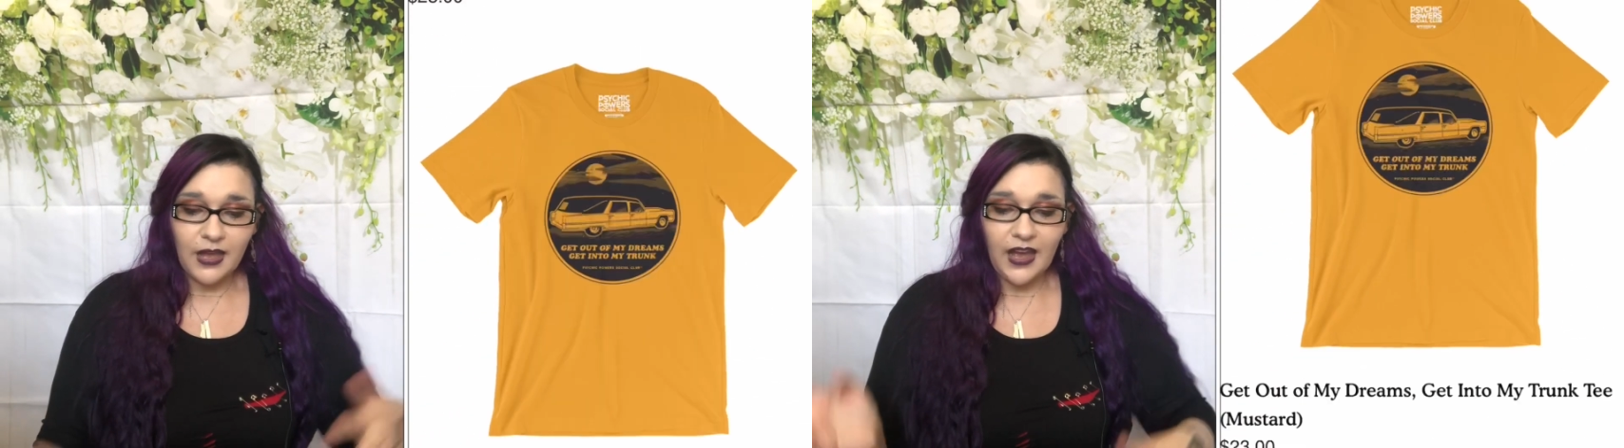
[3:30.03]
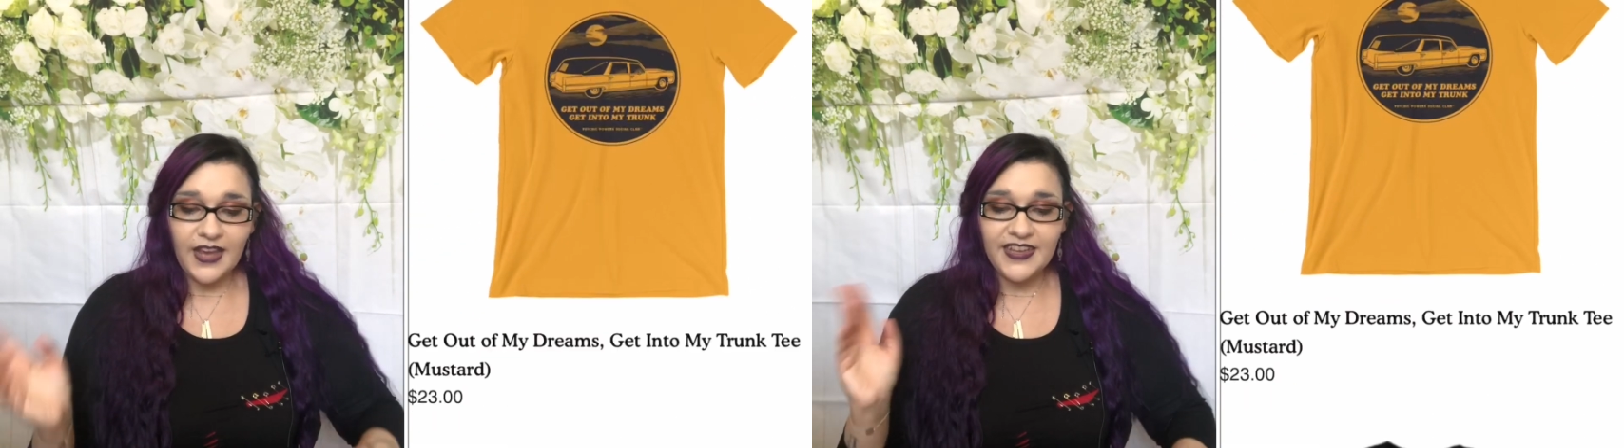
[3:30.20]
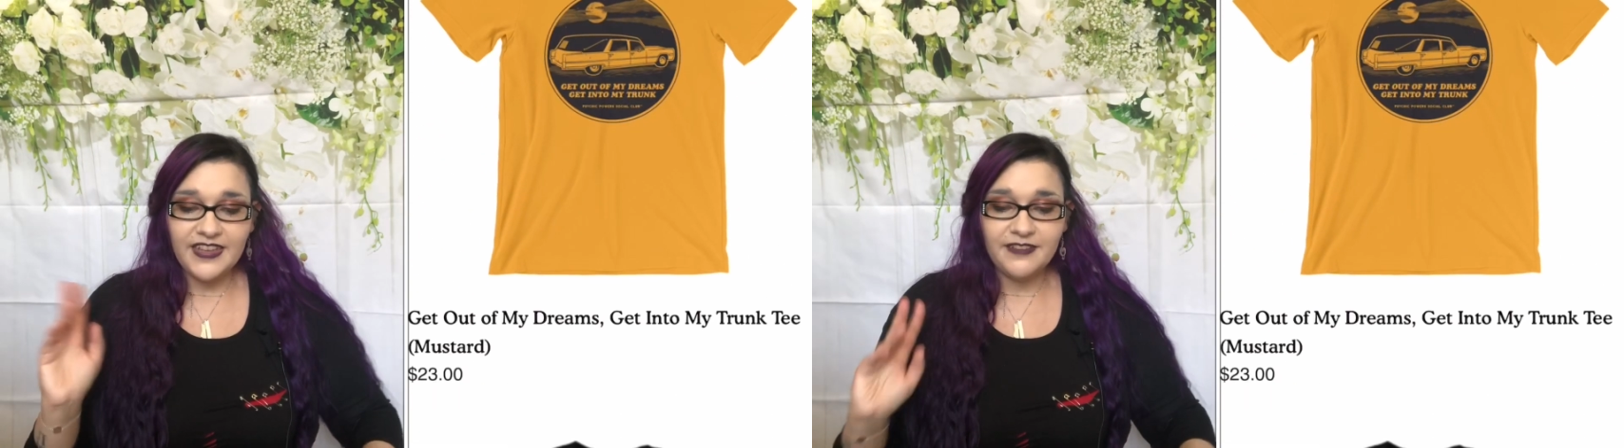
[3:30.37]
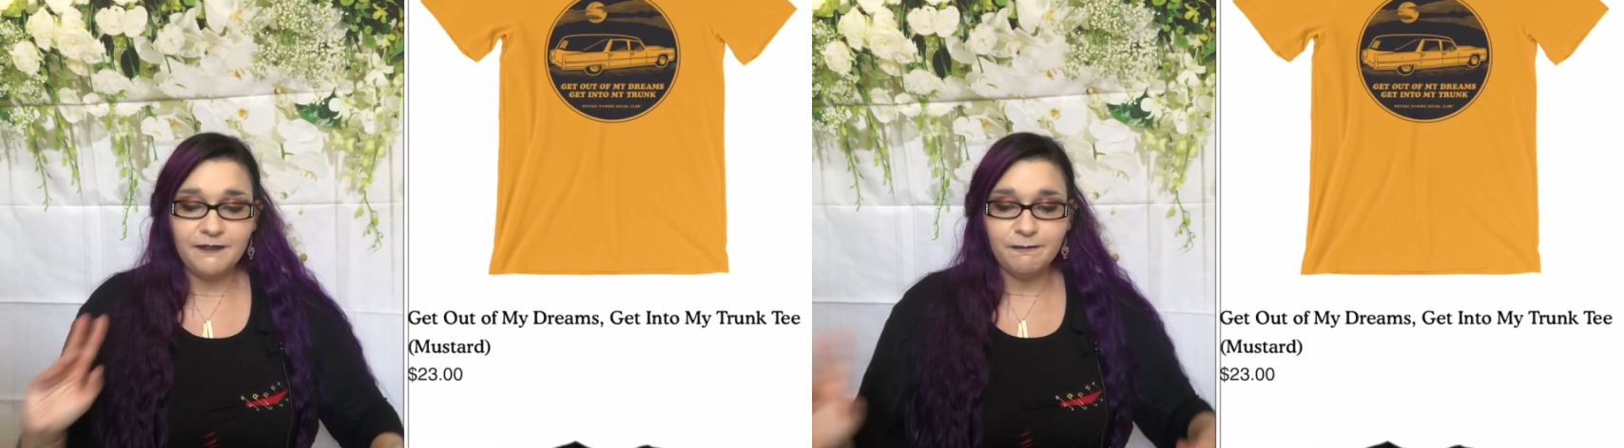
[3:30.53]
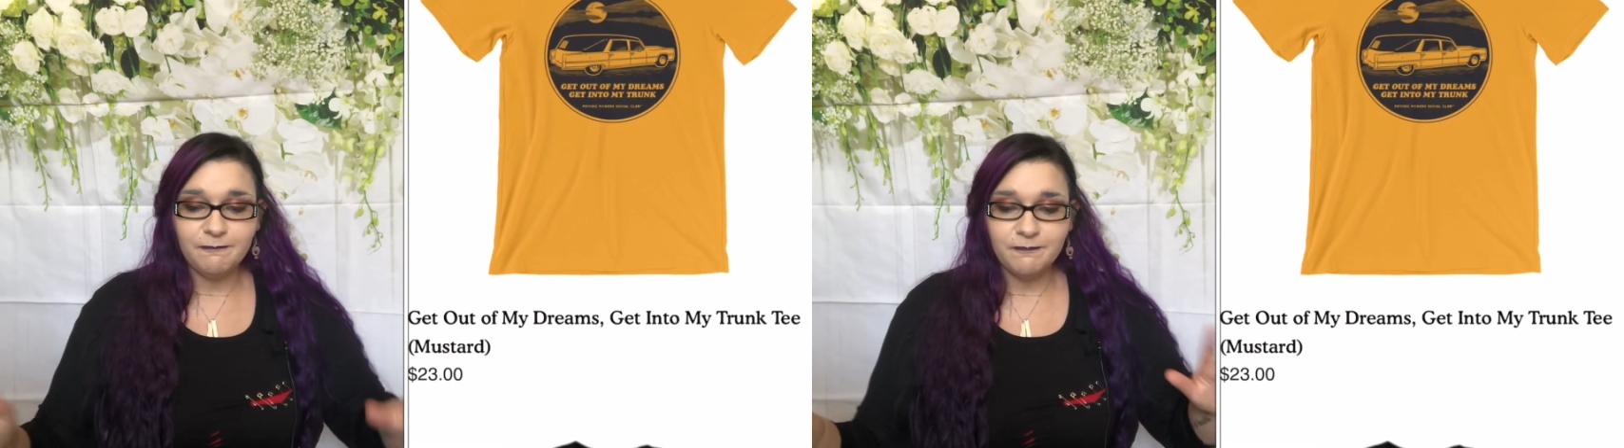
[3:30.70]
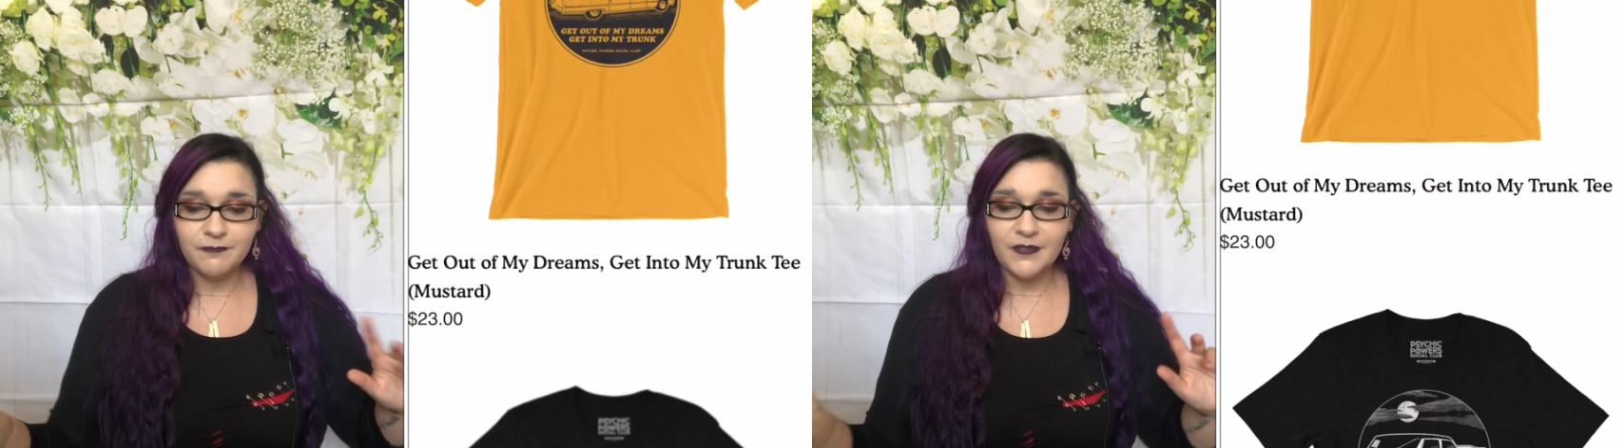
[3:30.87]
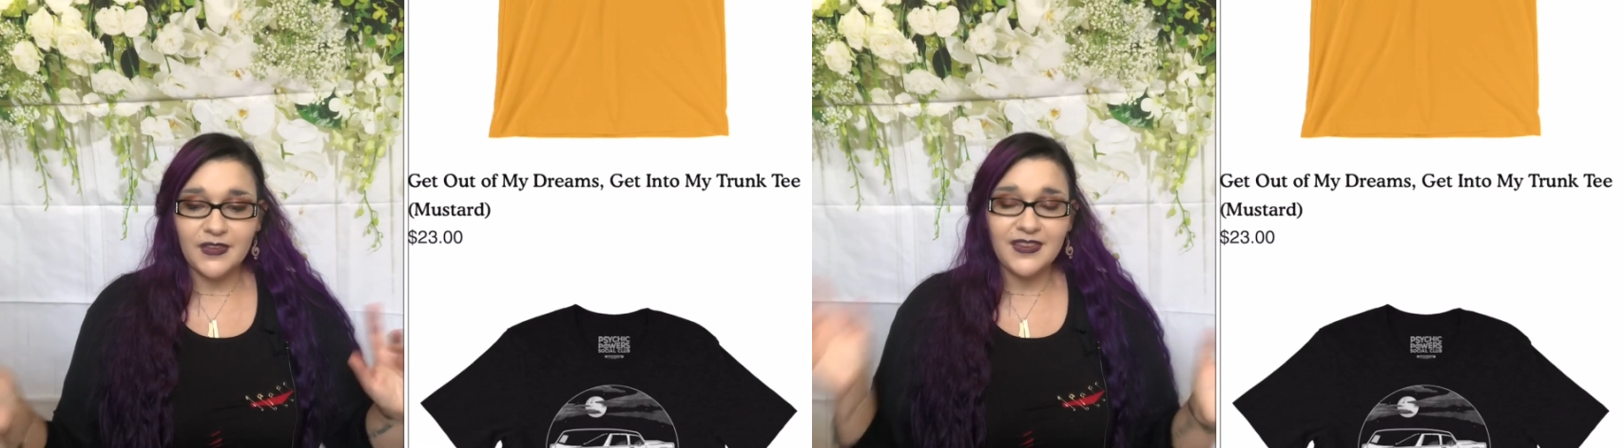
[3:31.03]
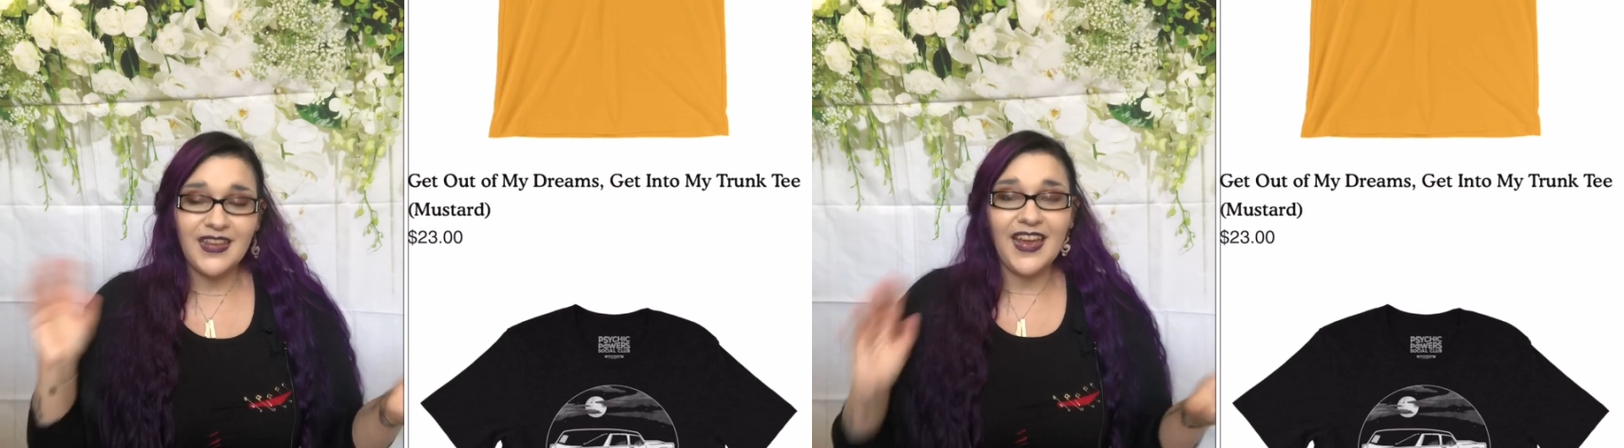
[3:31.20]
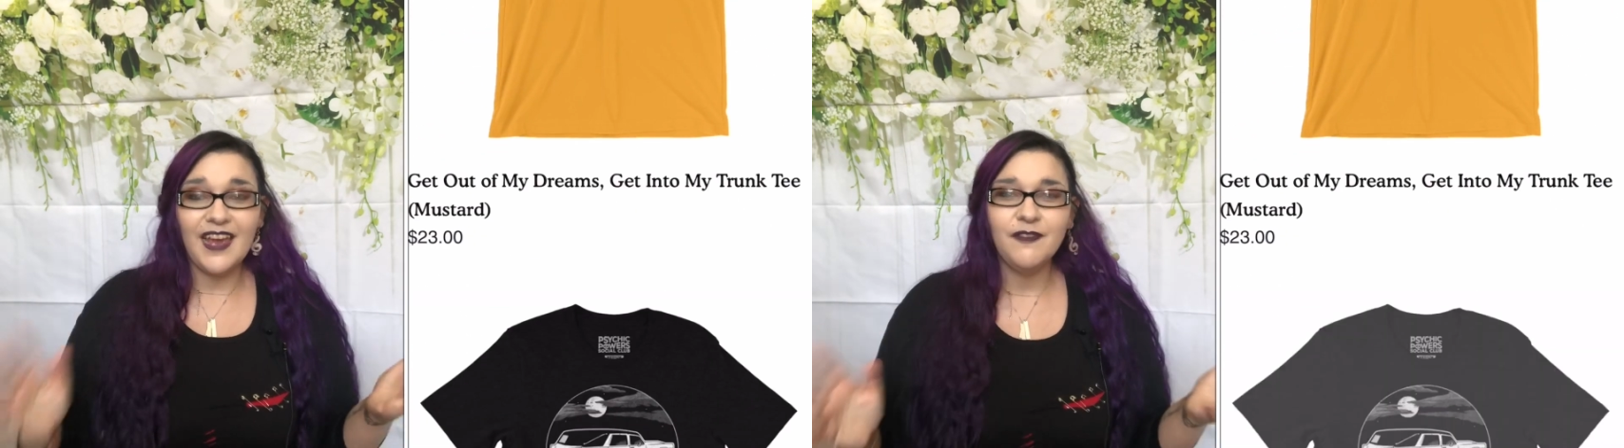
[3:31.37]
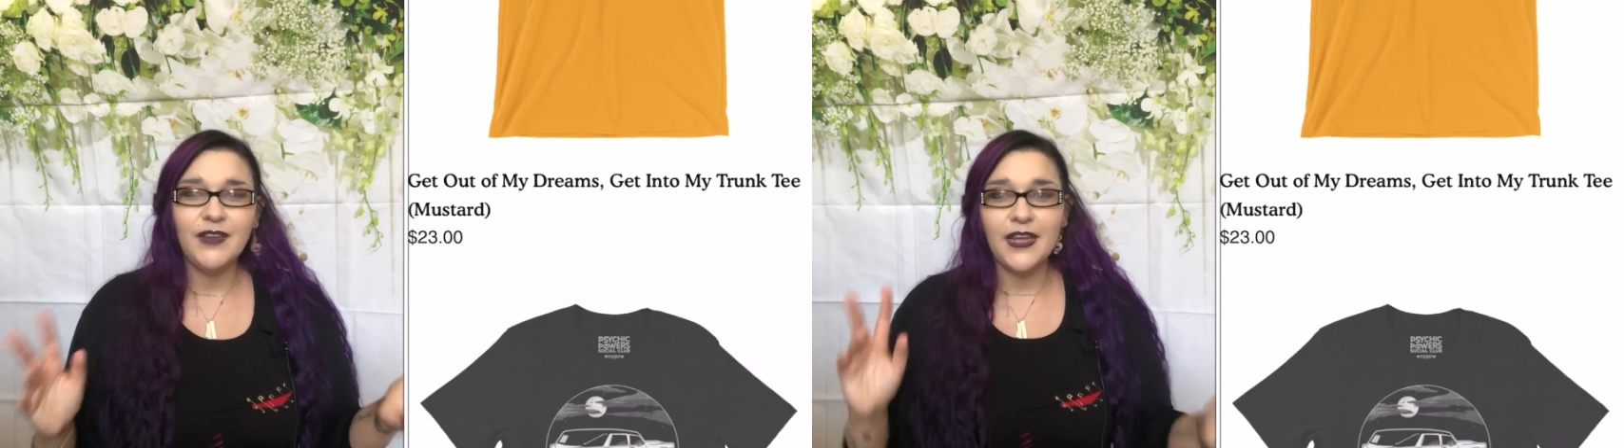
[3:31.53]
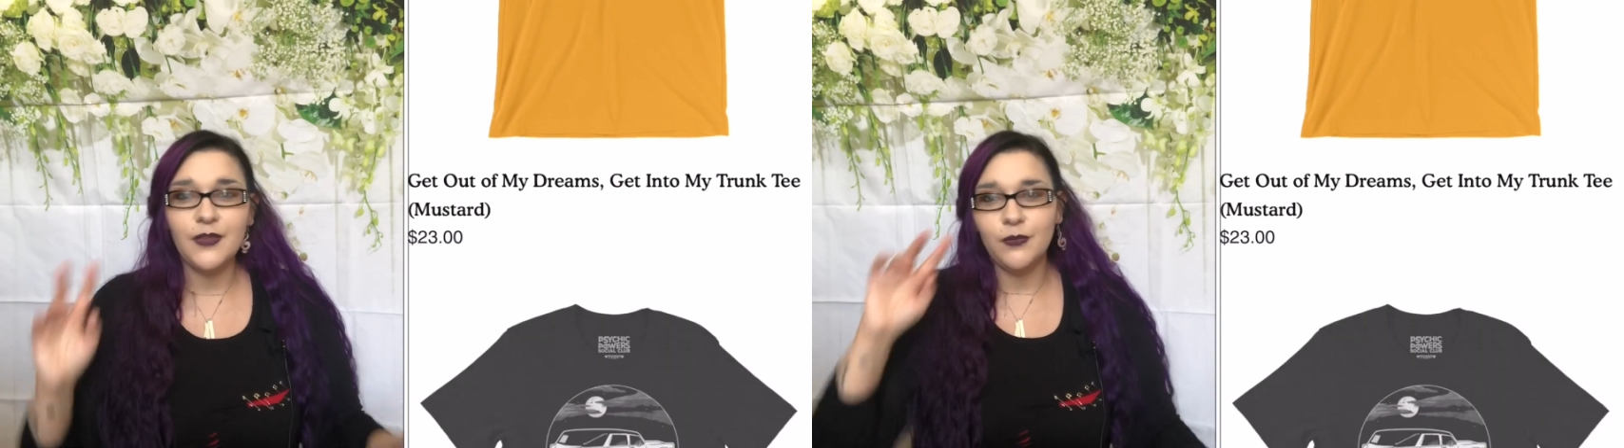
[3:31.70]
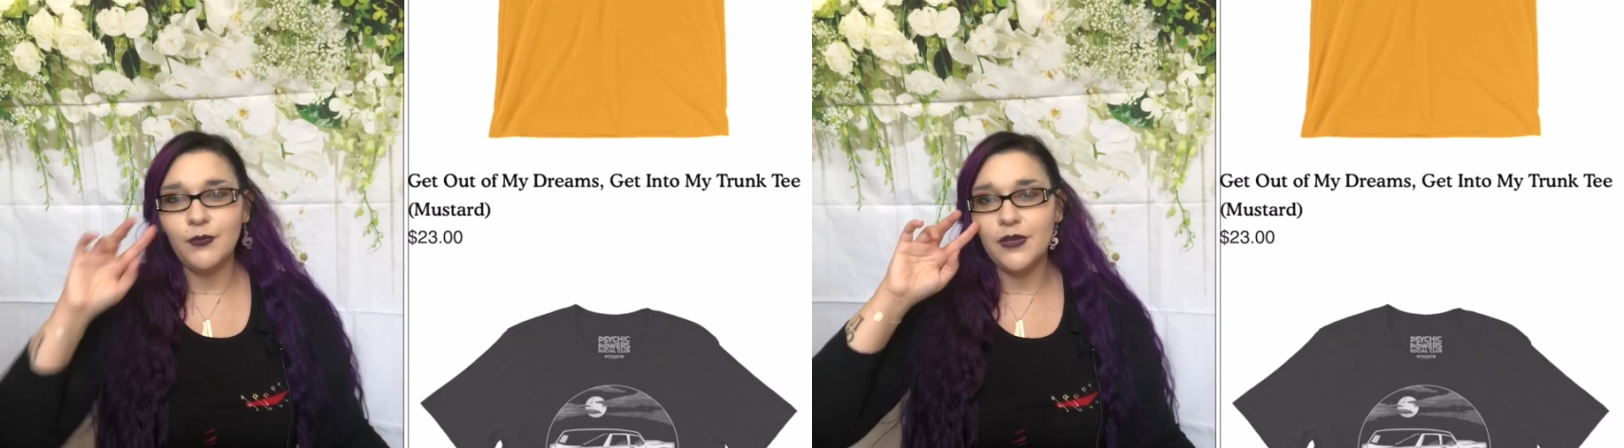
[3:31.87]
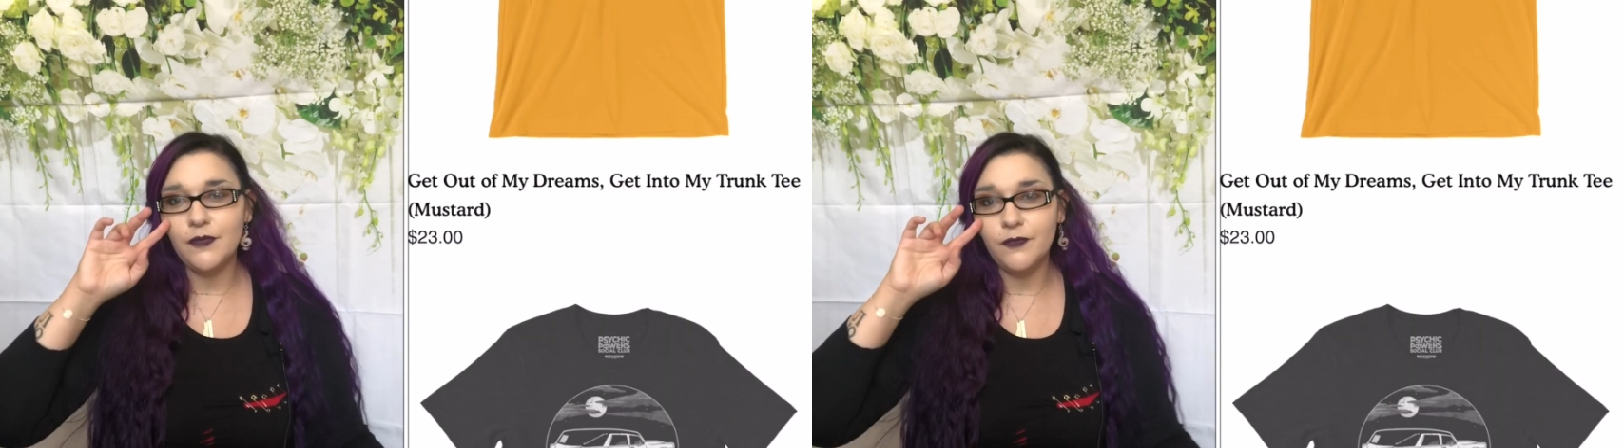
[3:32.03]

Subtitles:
They have like 3 or